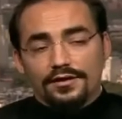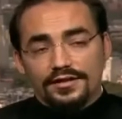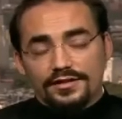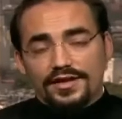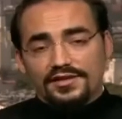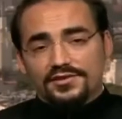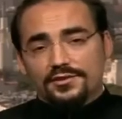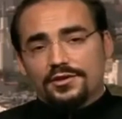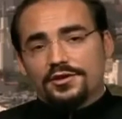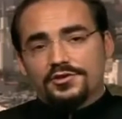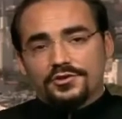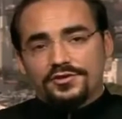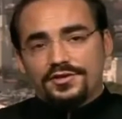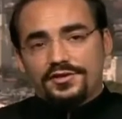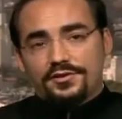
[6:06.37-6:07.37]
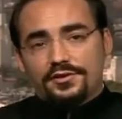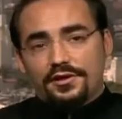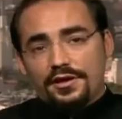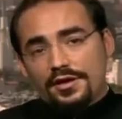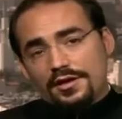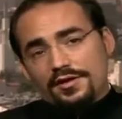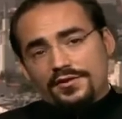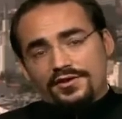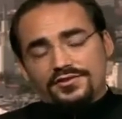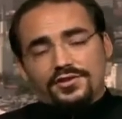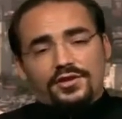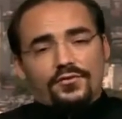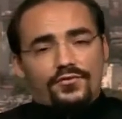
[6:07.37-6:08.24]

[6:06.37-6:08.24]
On the next larger tier, there's the